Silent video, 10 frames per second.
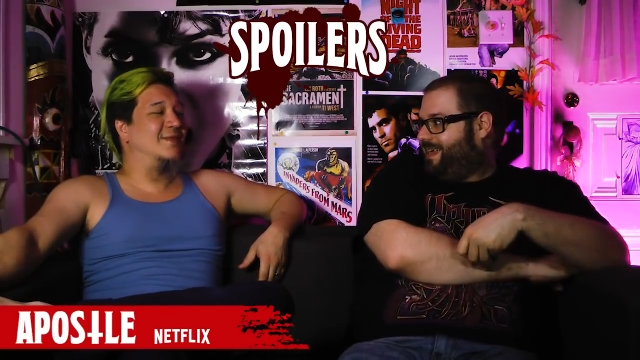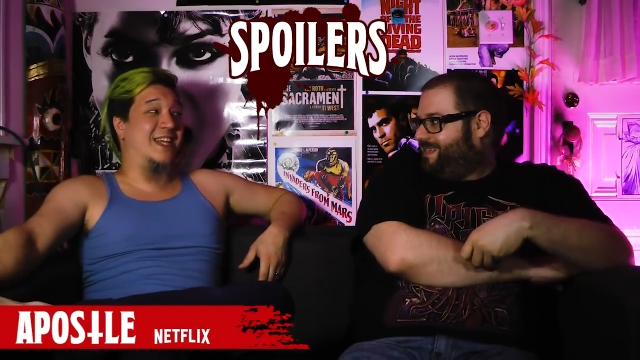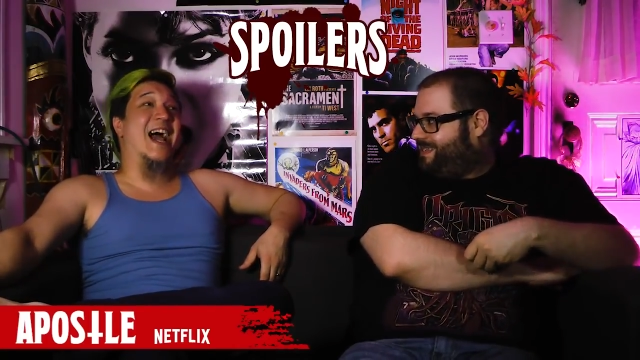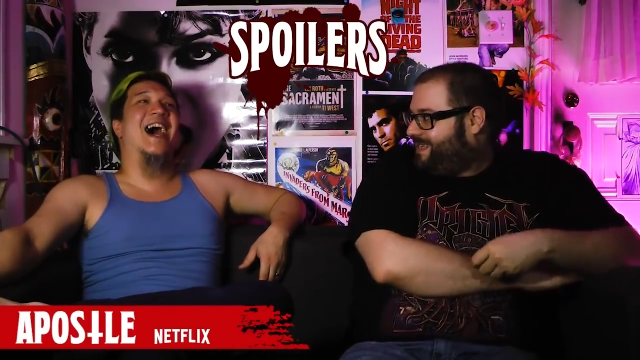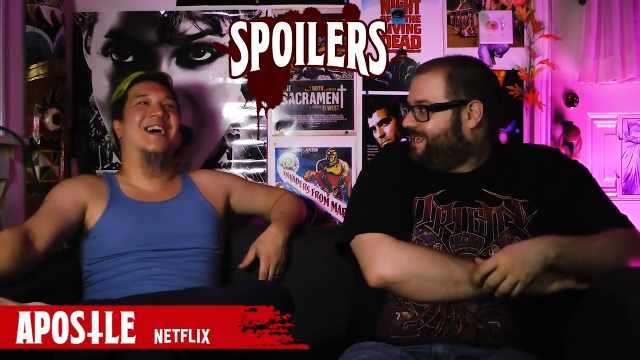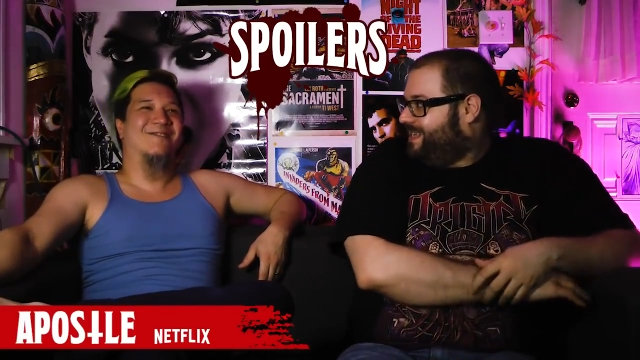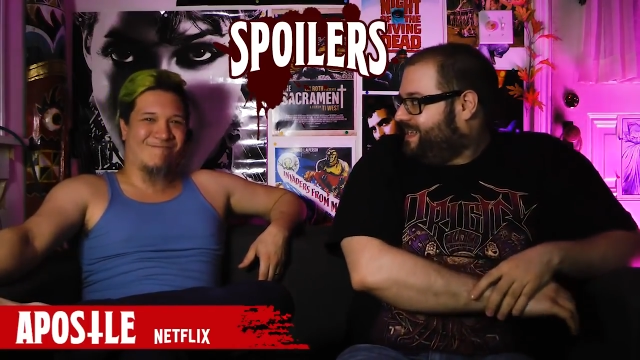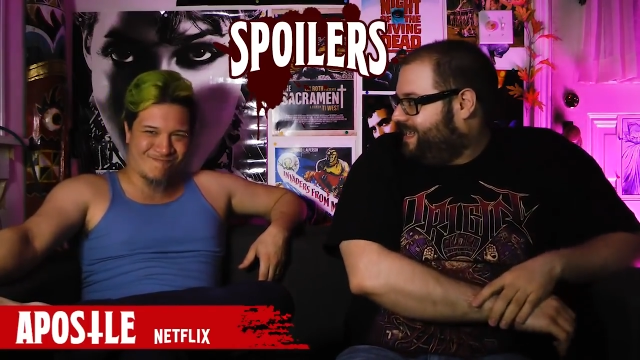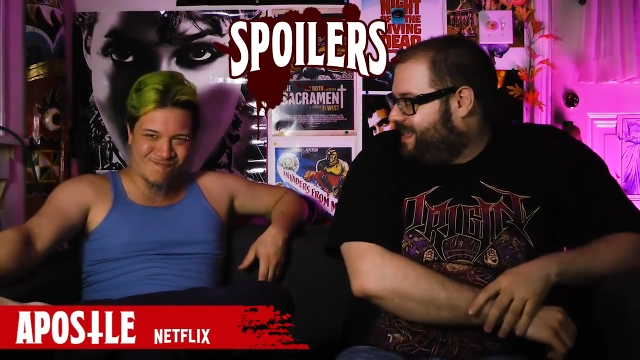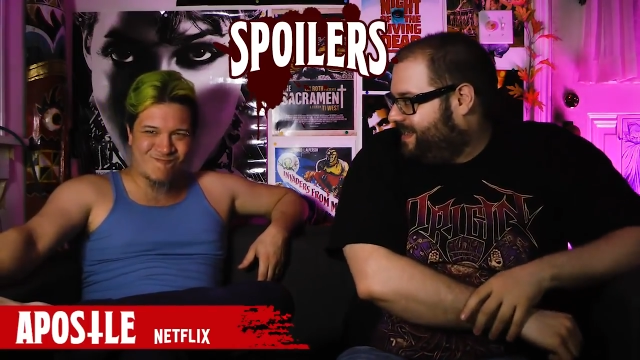Speaker 1: Like, yeah,
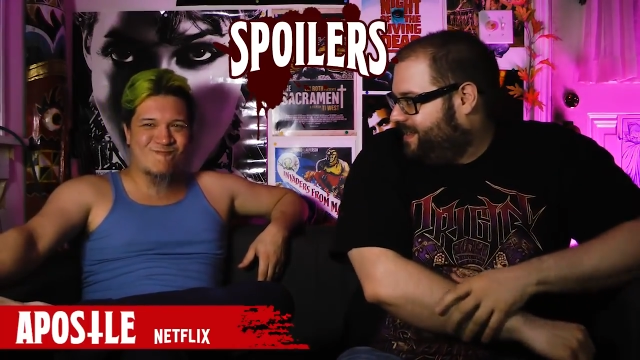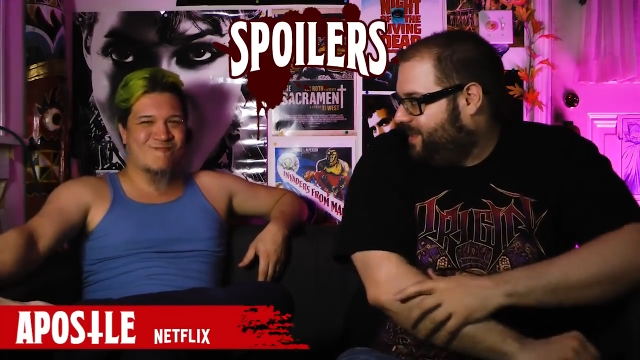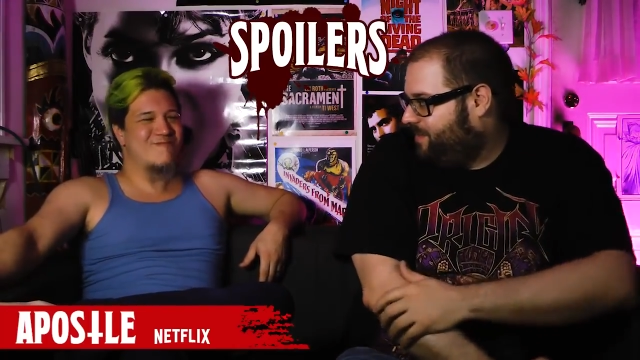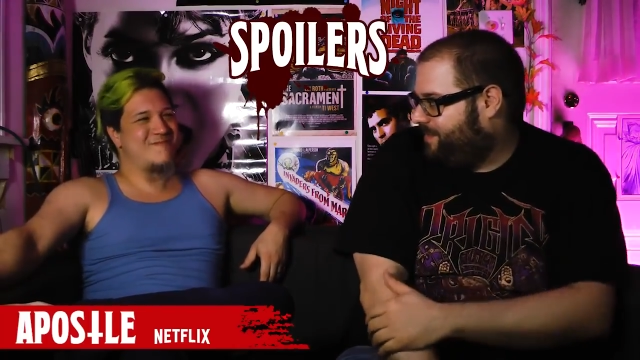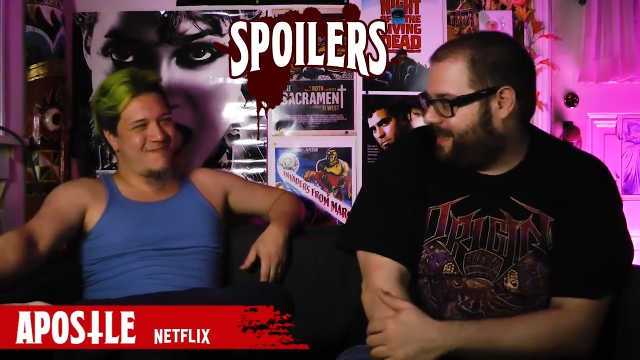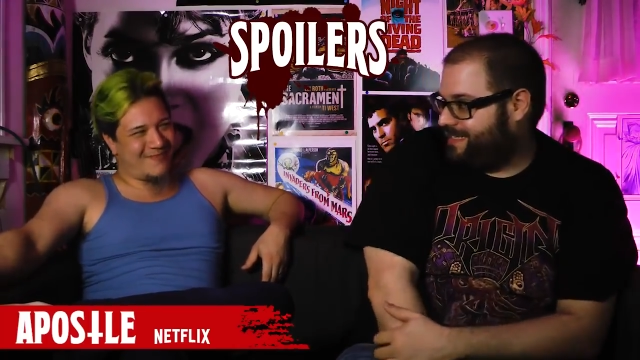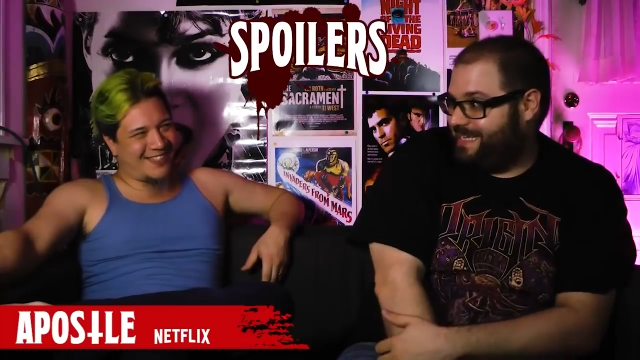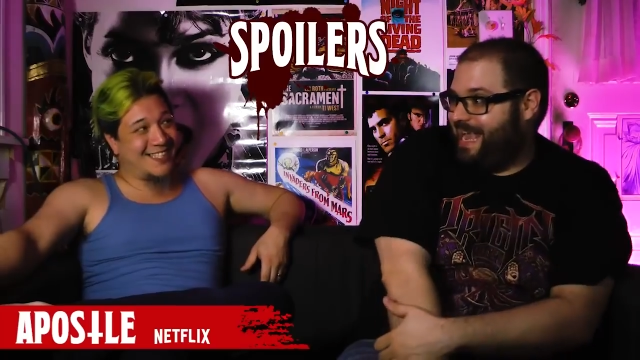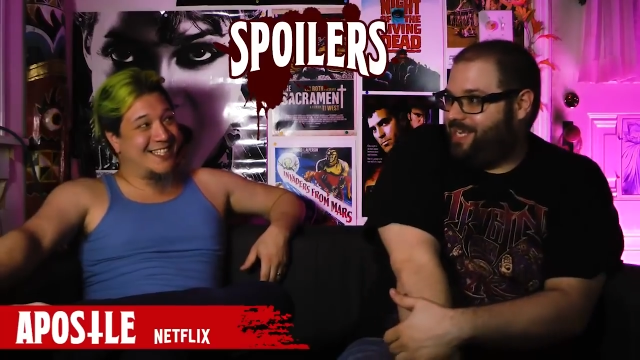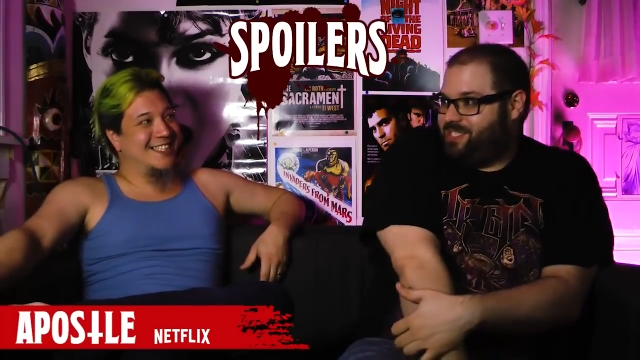you know, because he
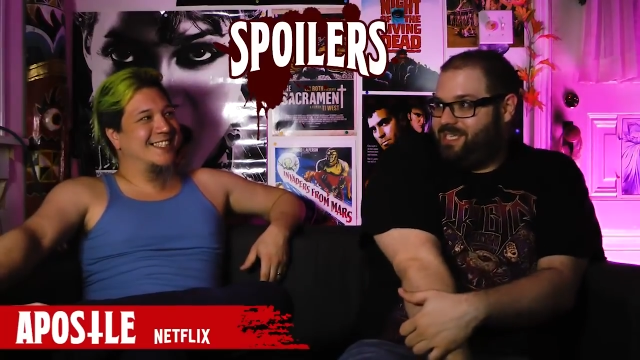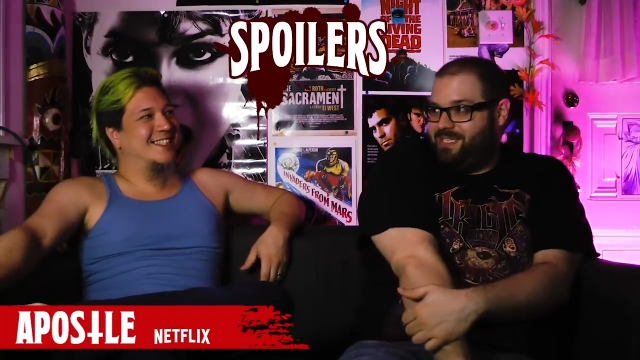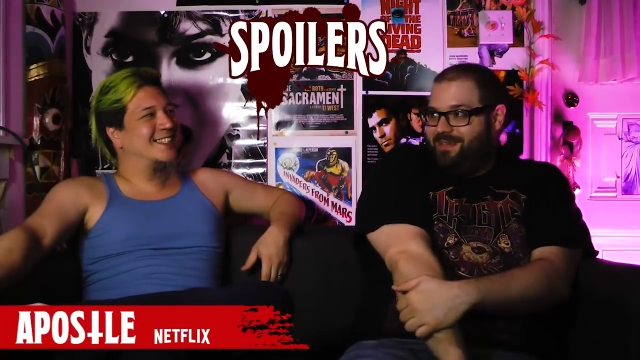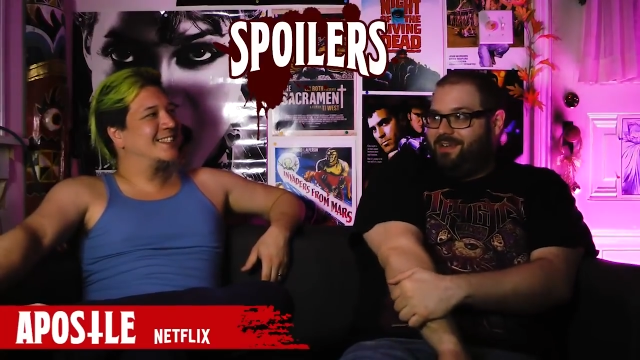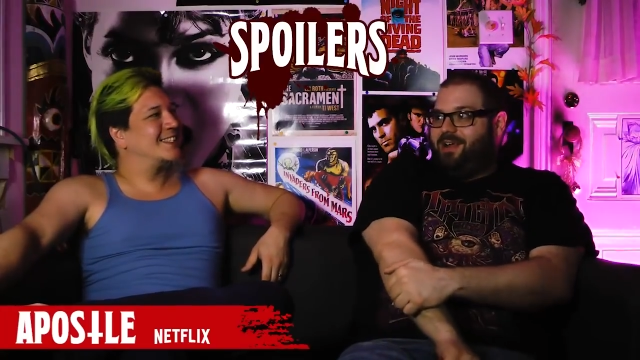actually does have